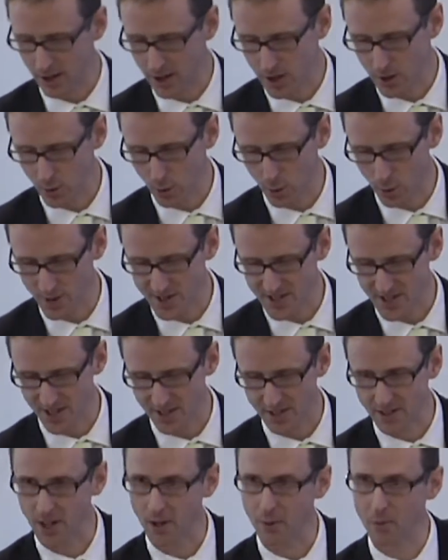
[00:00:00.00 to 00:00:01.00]
you always
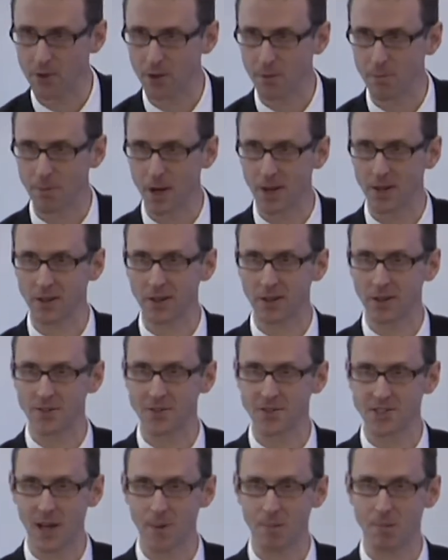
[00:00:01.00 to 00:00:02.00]
end up with a bundle of
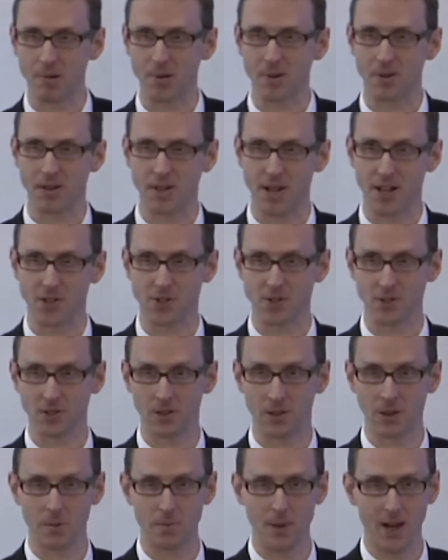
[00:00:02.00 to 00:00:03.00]
separate
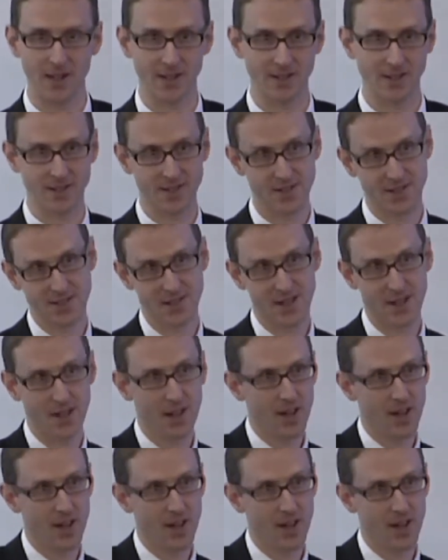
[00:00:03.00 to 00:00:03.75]
national patents